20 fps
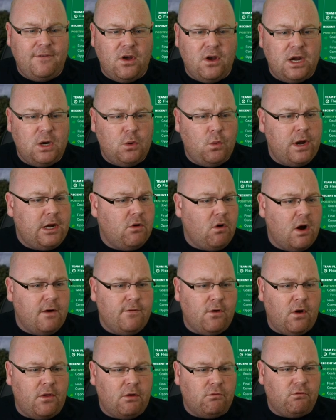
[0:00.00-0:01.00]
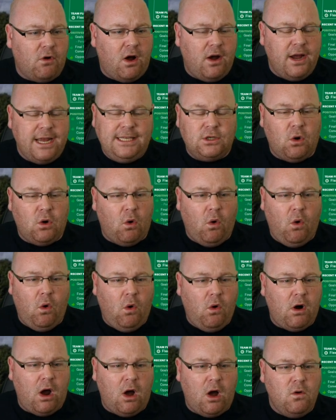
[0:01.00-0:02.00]
inverted winger over on the right
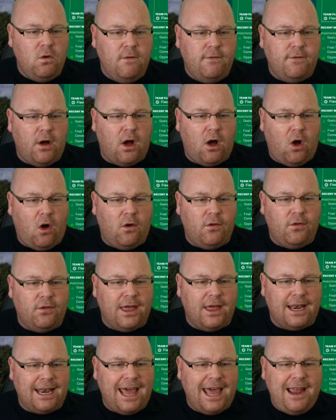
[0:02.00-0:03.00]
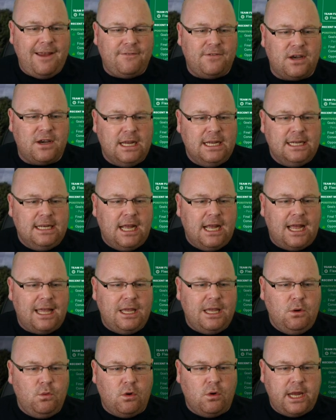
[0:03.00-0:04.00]
or over on the left. I
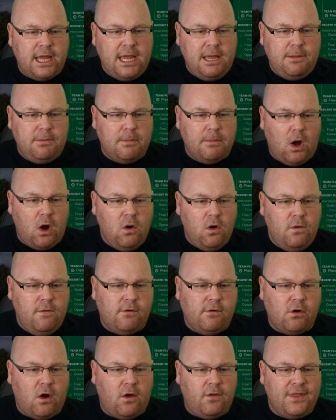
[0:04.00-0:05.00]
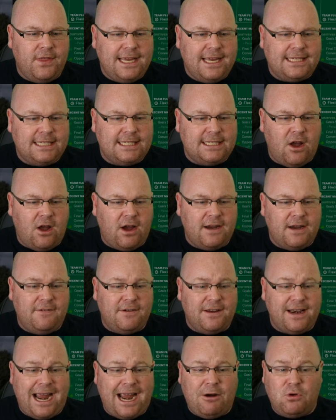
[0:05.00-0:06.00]
think we'll keep him over on this side
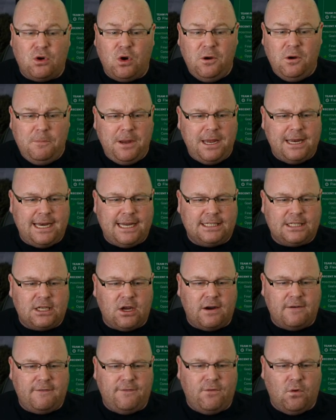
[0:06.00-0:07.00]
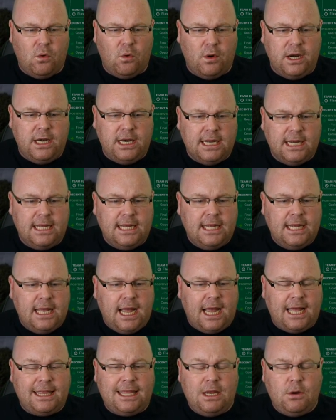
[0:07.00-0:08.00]
for now. Could be an inside forward.
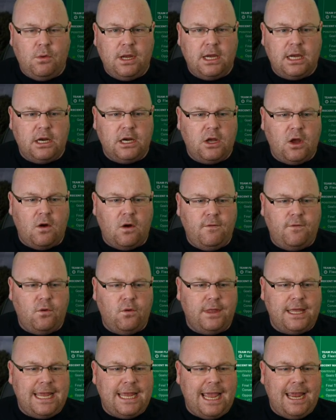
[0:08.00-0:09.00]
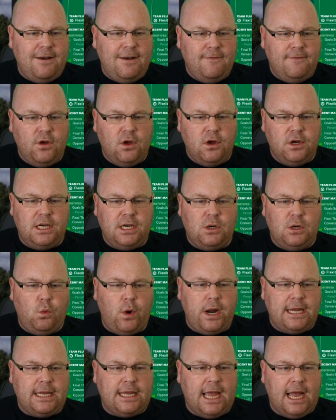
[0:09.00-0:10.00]
I think we're going to go for the inverted
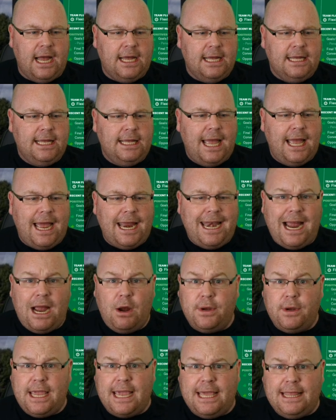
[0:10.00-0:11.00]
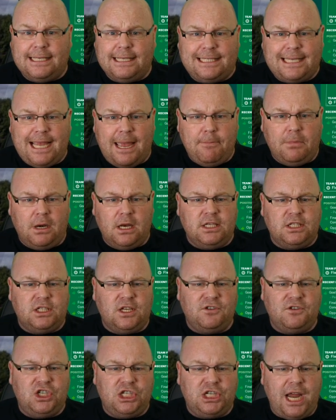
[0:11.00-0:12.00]
winger. And now we're getting the semblance
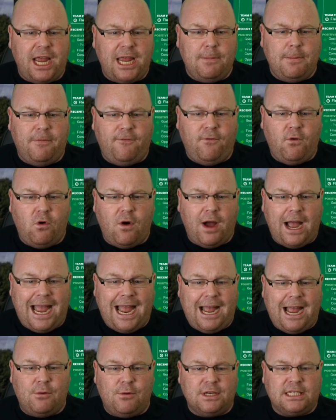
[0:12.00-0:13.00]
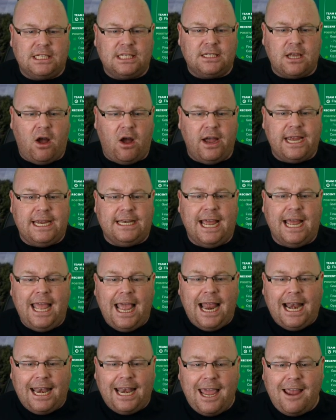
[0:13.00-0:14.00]
of shape for our side.
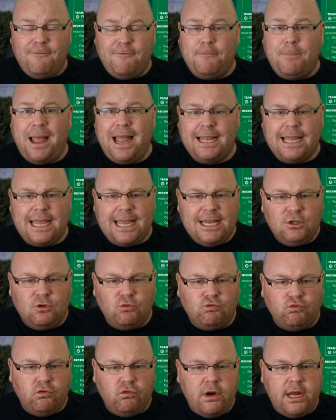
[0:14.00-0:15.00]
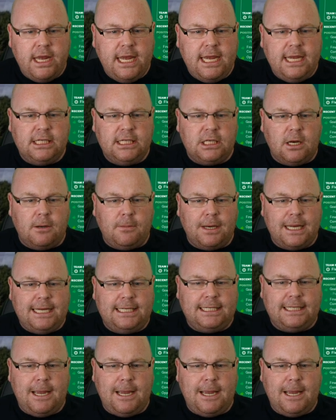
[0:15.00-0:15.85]
Left back is reasonably